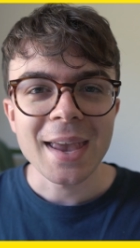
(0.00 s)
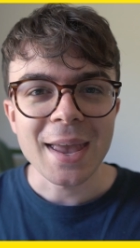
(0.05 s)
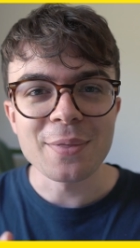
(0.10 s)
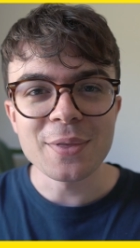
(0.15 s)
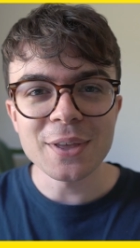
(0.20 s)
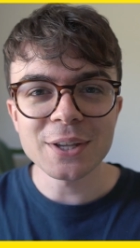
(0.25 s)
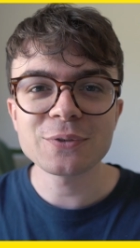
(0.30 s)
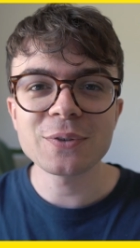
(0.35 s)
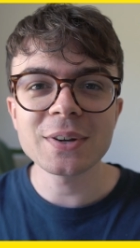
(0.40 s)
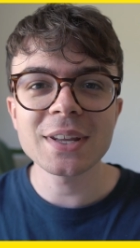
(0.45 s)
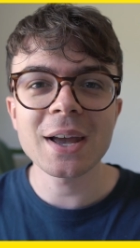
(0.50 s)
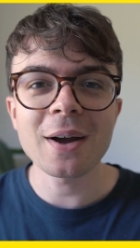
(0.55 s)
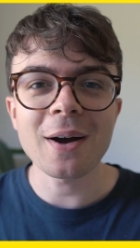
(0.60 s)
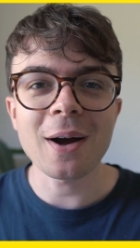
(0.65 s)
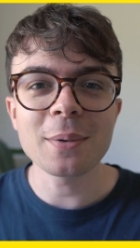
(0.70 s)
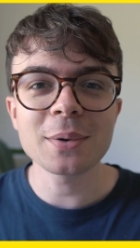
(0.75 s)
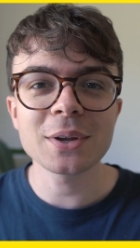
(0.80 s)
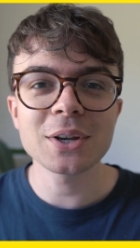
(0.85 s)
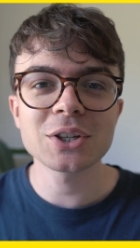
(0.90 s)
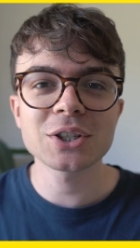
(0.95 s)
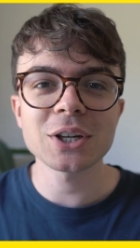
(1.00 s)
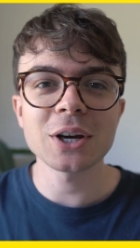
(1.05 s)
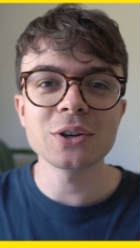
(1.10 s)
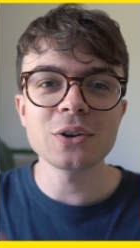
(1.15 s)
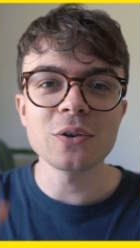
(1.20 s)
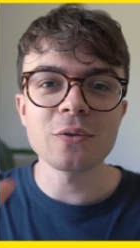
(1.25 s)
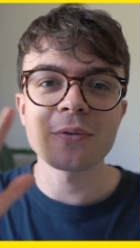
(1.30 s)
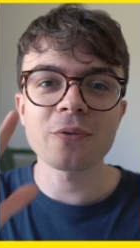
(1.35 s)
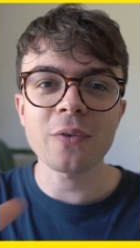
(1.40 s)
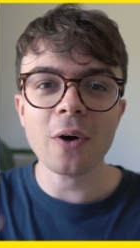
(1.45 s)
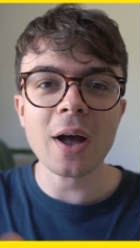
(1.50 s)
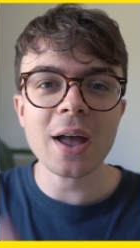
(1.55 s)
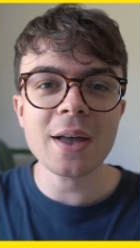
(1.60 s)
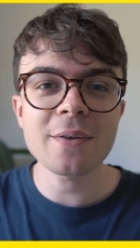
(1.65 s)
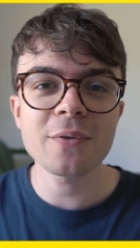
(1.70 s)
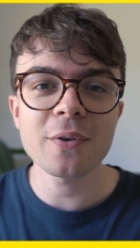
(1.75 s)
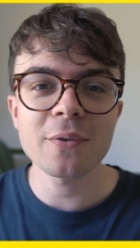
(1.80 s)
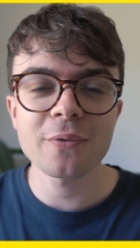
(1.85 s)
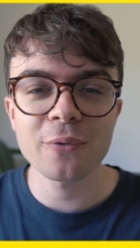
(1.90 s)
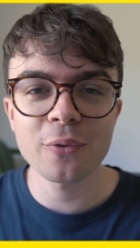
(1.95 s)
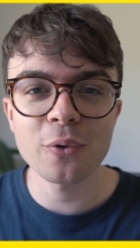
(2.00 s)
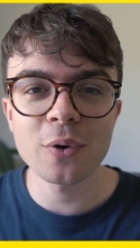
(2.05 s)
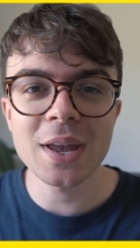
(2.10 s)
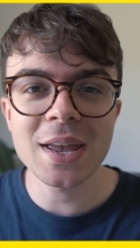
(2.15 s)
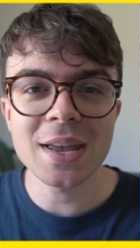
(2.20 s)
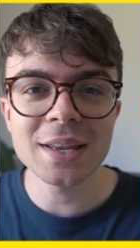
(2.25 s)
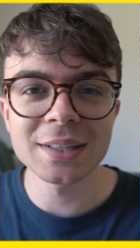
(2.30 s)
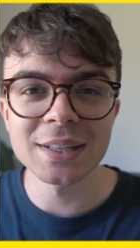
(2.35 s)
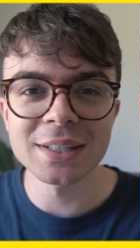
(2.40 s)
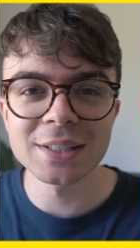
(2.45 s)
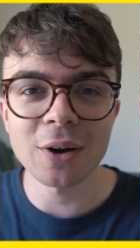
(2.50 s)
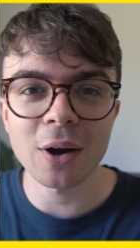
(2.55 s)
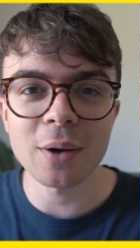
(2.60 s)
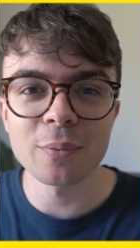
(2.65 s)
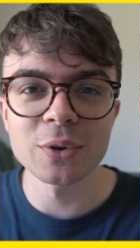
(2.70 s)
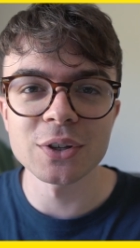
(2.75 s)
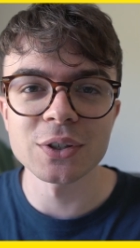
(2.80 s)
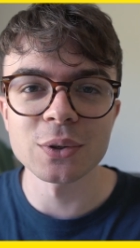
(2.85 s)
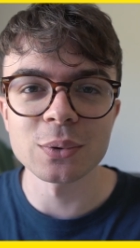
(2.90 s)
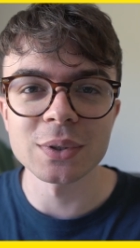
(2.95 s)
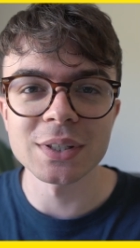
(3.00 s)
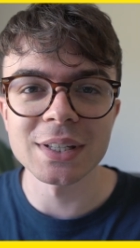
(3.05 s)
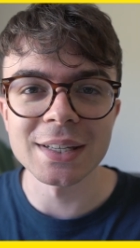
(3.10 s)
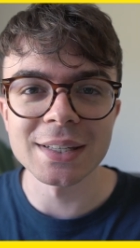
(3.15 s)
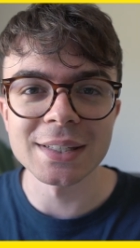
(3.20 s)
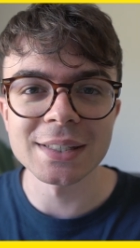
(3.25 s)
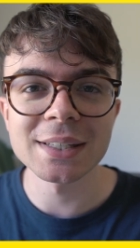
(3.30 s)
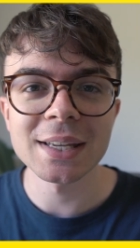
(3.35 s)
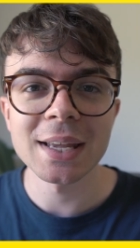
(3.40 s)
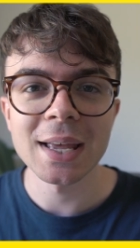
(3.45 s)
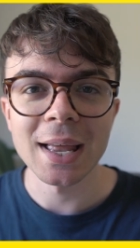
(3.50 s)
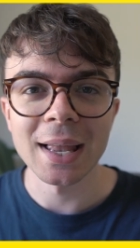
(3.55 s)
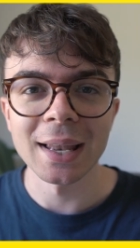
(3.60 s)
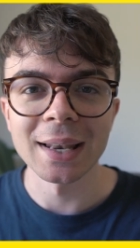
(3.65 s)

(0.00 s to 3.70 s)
In this video, I'm going to show you five free design resources.